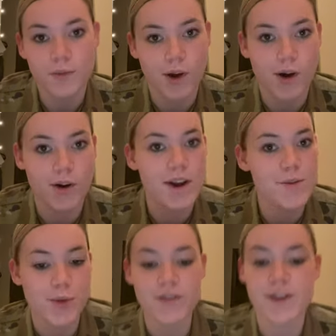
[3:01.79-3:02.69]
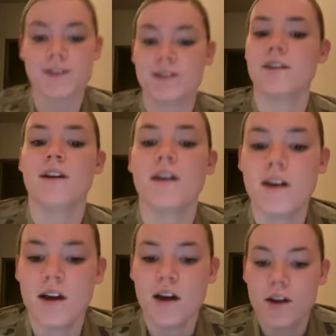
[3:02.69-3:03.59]
All right, perfect.
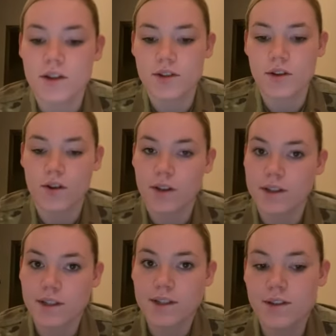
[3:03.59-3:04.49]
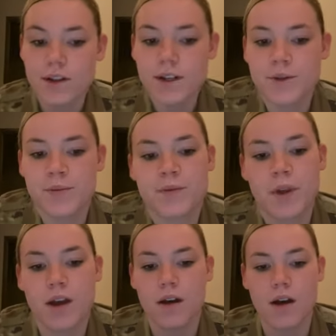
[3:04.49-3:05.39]
So let's get started.
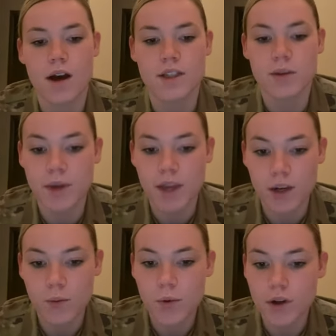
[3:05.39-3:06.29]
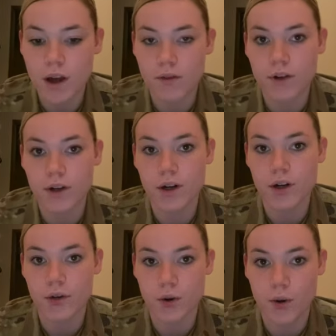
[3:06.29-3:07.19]
Uh, to begin, we'll cover
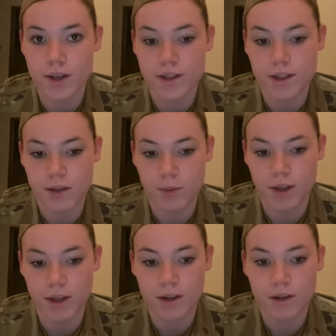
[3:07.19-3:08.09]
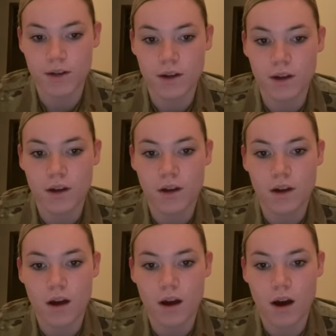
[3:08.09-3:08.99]
noise discipline.
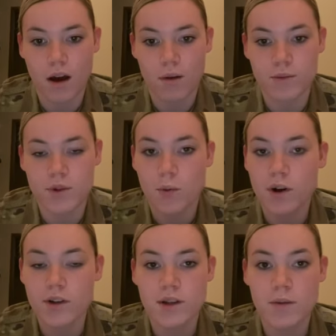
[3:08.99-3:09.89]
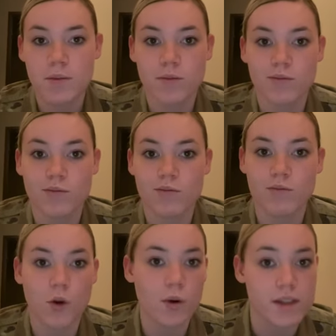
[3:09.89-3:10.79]
Um, so what are some
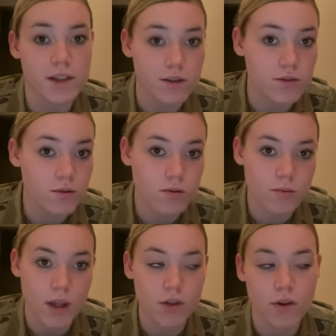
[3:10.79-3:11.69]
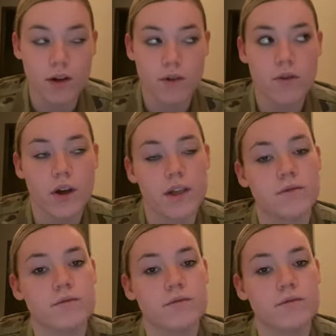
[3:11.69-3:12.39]
noises that you can avoid?